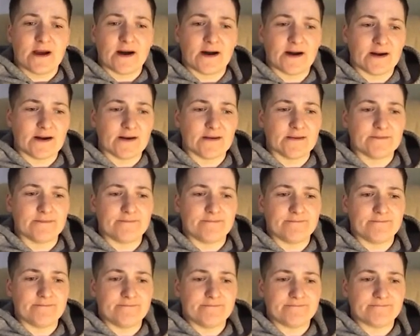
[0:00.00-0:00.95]

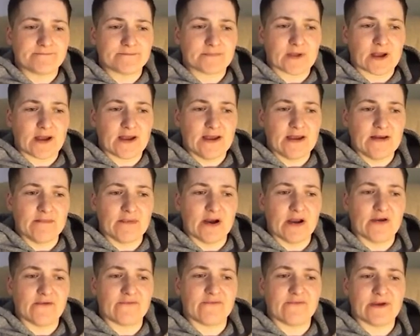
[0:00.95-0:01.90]
um am
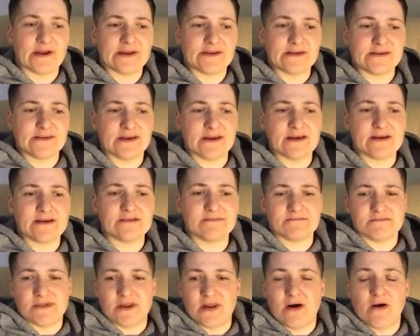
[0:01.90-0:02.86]
I afraid to date
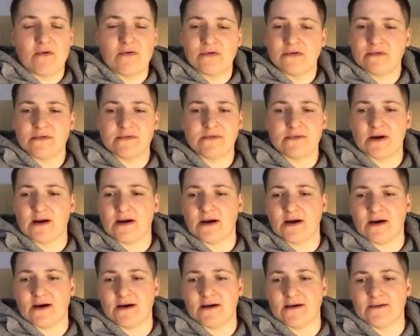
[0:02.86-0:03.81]
no
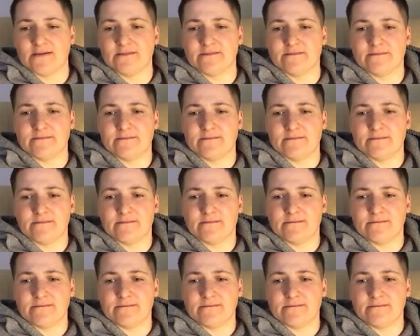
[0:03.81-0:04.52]
um